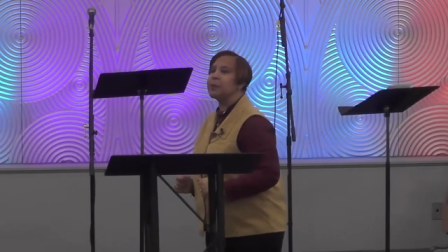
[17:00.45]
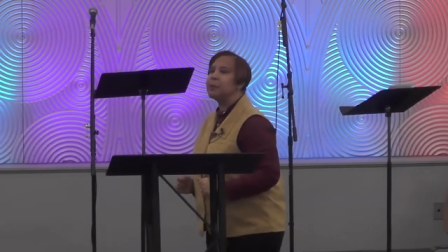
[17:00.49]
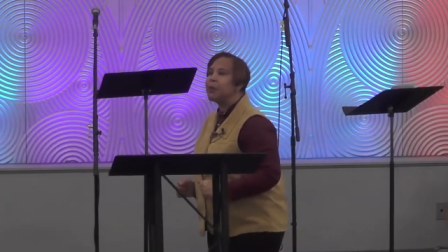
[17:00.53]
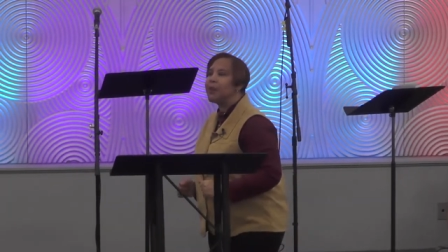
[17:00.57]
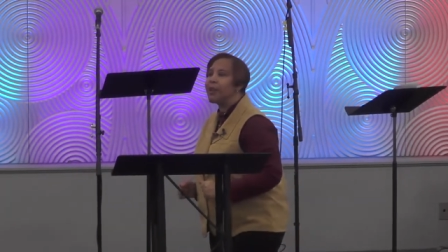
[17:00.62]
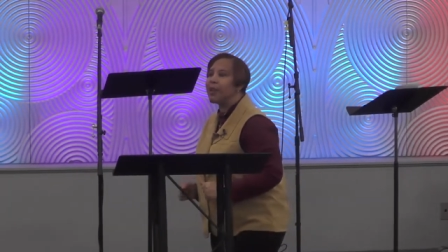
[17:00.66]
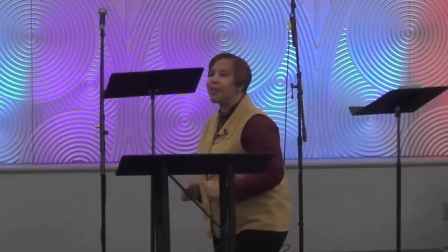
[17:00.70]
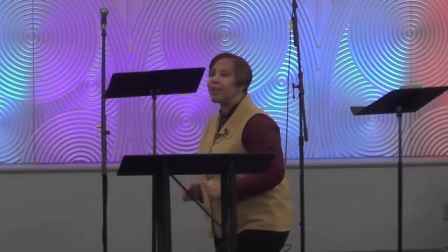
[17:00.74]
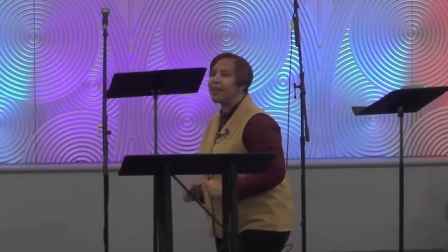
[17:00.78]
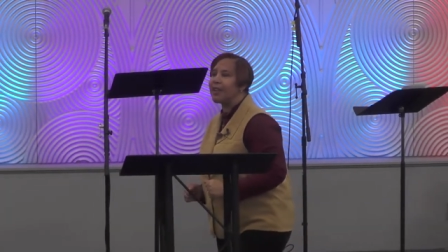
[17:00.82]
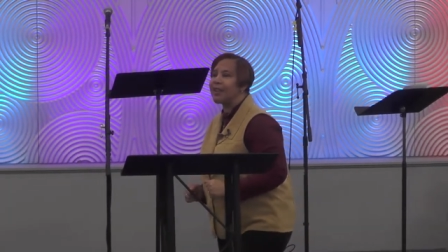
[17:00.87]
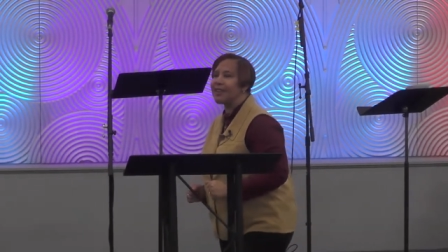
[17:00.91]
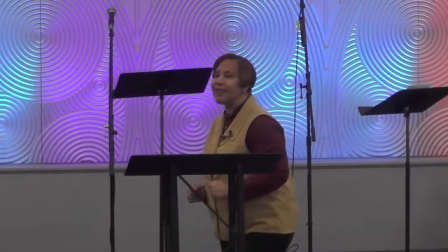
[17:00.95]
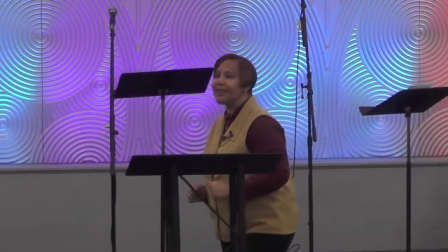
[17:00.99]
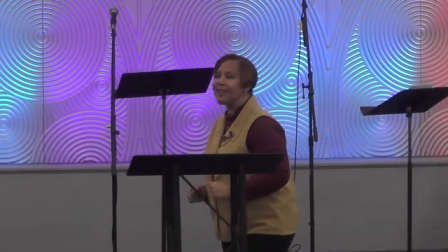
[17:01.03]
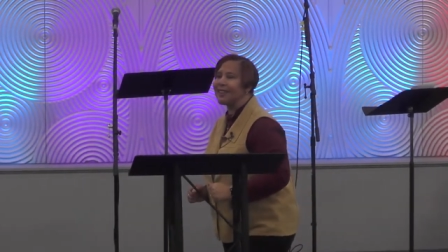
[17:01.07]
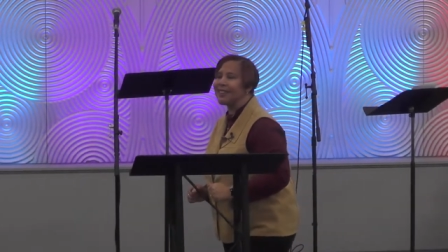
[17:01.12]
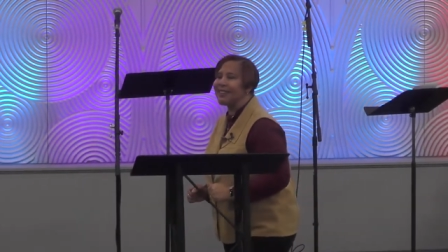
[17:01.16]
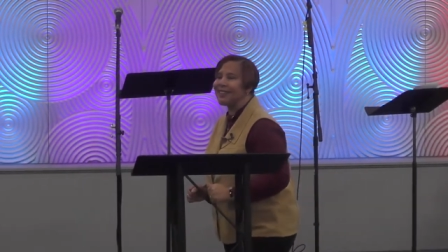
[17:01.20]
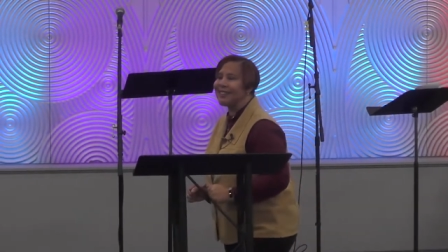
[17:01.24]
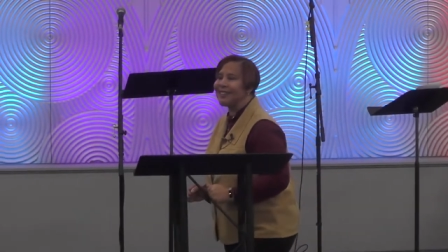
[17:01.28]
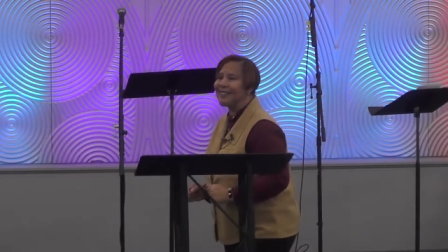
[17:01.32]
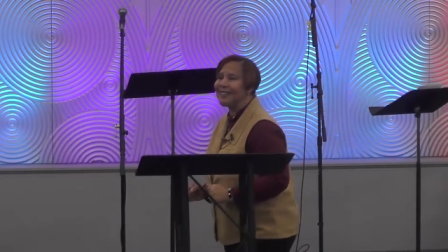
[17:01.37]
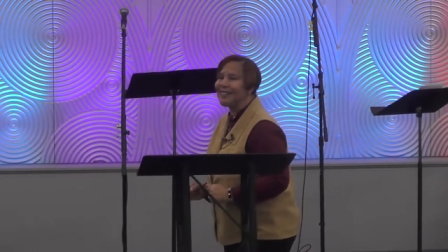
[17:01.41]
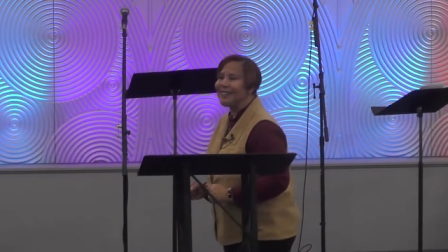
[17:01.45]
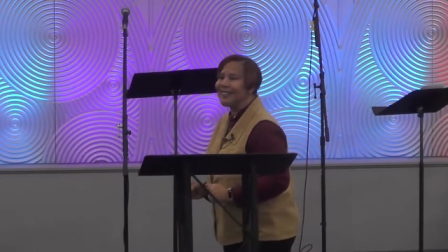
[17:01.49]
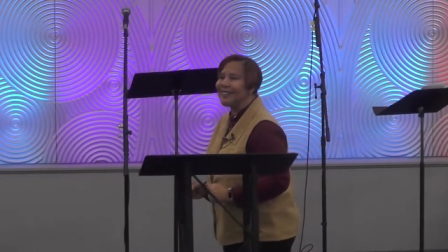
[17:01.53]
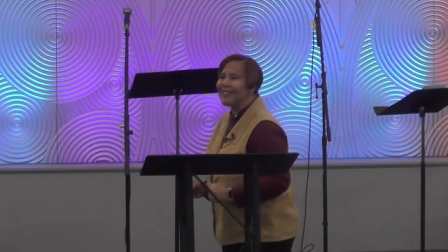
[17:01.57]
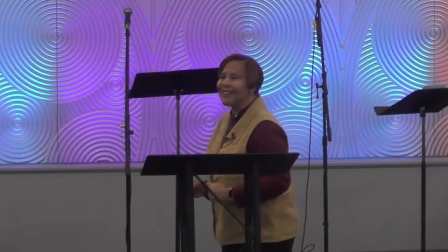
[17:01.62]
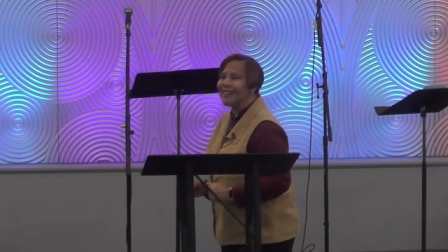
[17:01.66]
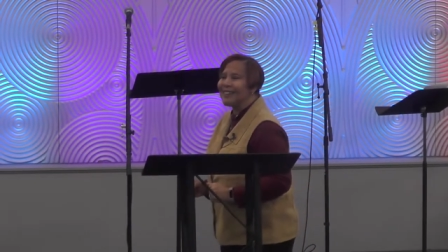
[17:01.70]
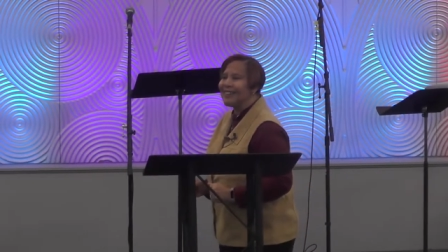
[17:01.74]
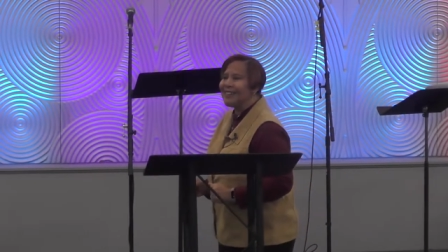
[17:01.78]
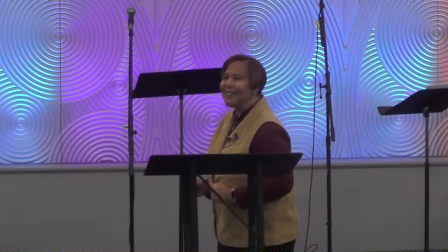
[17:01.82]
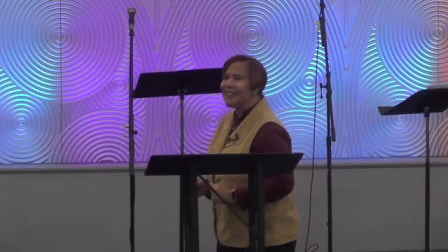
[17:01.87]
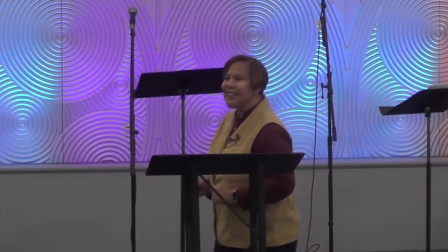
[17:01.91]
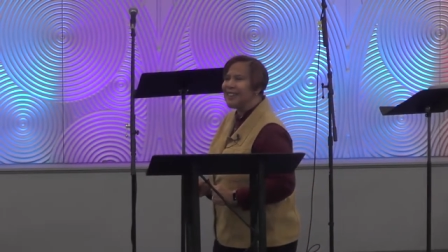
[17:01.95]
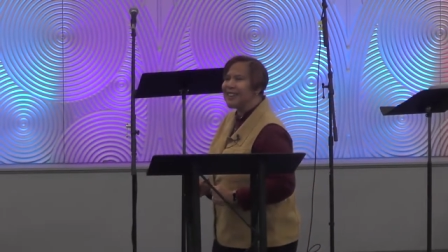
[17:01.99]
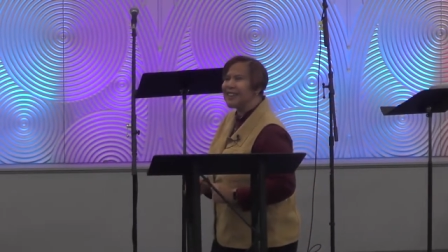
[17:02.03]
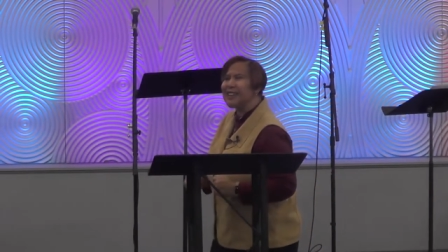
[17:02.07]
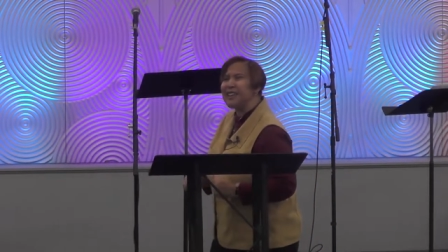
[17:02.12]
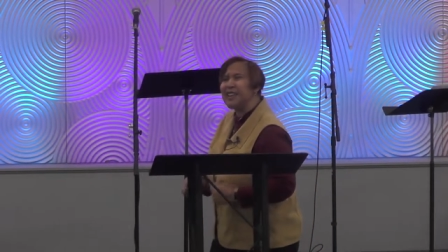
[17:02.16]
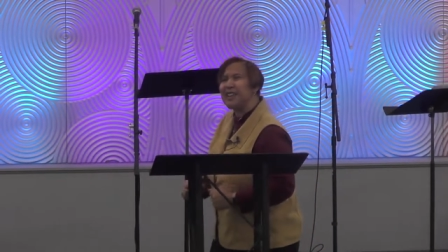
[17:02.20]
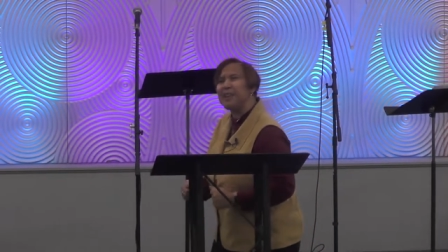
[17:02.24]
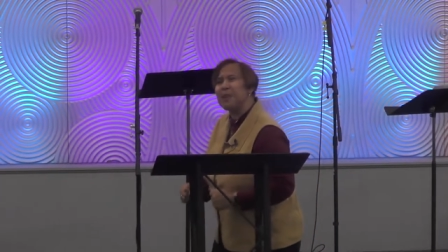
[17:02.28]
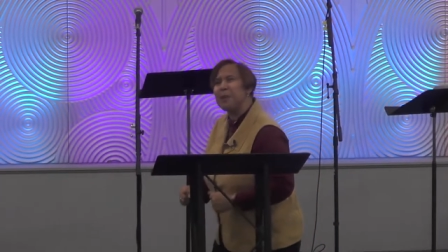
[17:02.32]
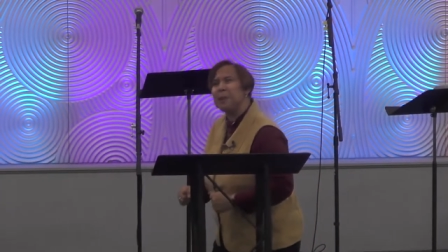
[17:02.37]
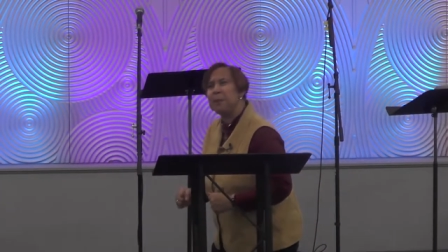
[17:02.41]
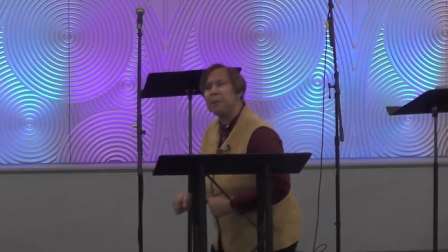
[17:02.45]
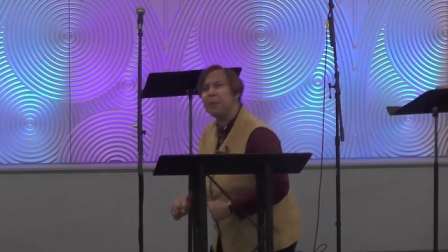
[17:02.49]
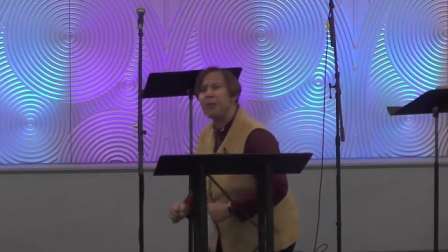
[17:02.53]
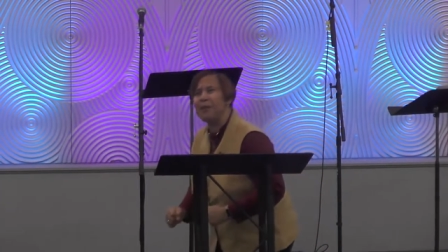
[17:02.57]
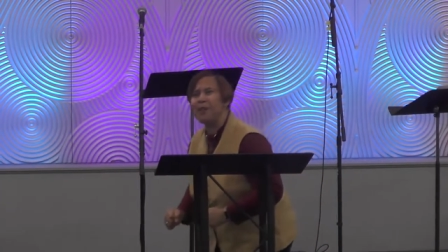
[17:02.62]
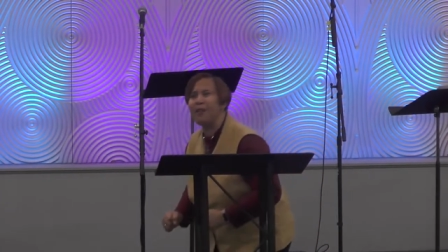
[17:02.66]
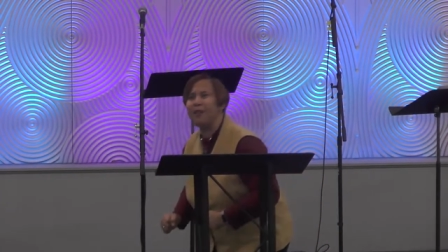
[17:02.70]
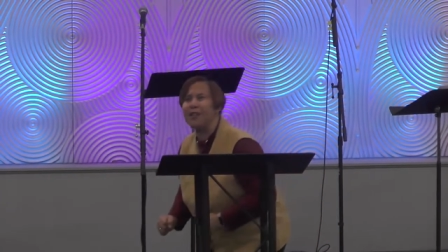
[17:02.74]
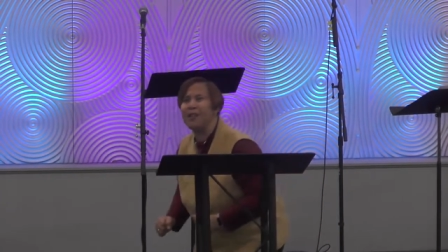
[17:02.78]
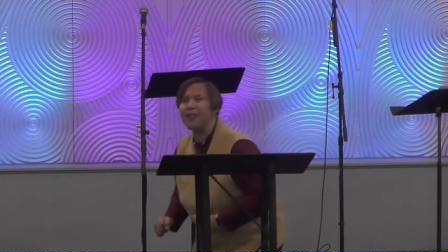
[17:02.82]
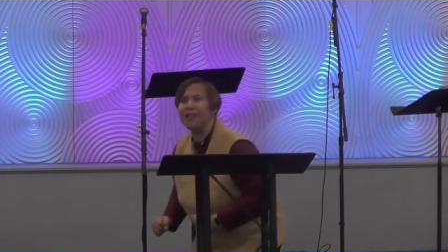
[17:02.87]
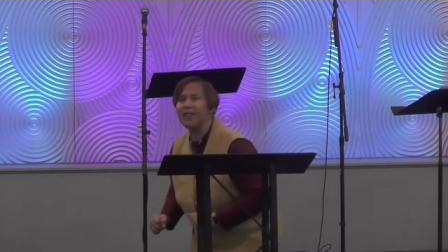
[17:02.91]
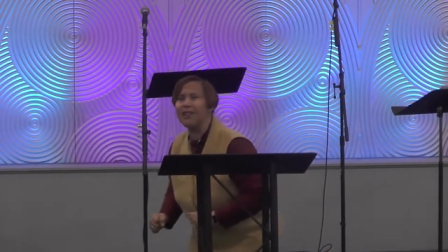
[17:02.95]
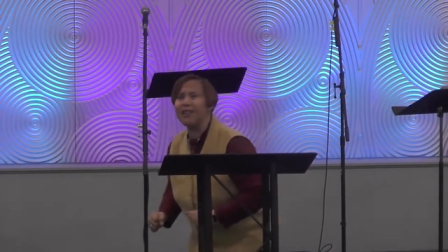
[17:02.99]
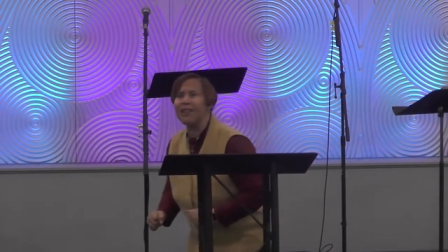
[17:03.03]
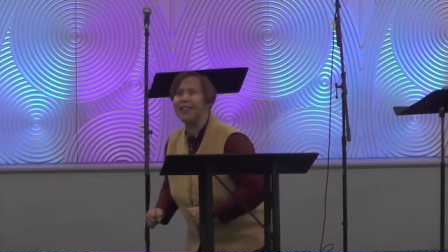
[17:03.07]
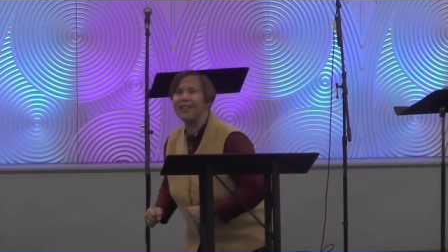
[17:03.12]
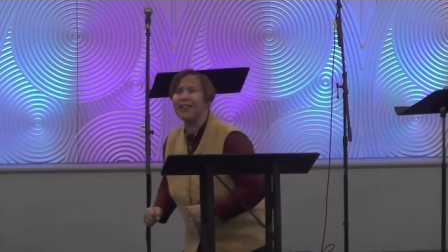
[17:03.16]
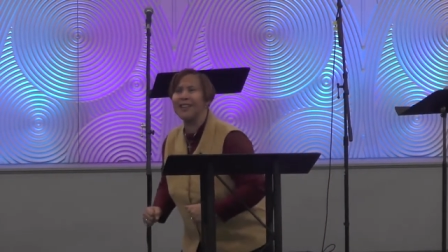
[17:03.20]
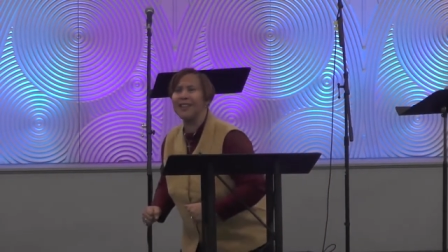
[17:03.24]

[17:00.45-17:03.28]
book. It's in the book.